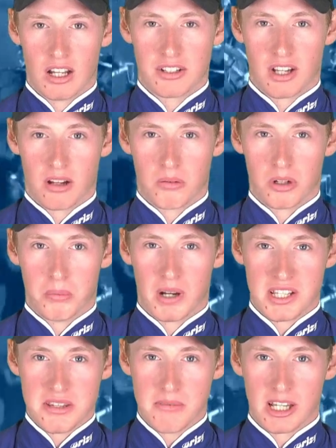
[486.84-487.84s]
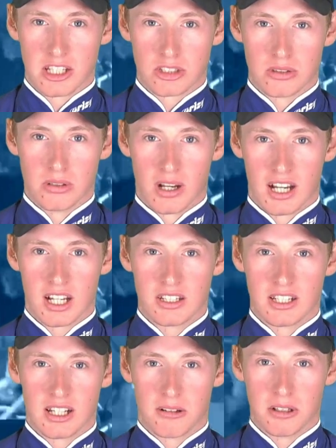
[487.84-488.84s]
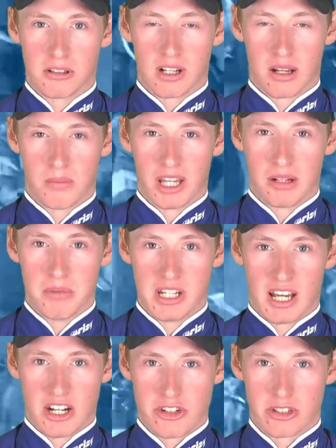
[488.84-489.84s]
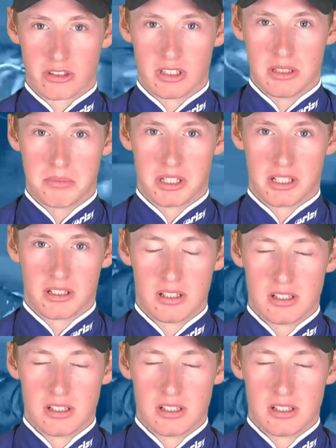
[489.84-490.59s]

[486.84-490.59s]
don't want to buzz him out too hard. He'll come out a bit naturally, but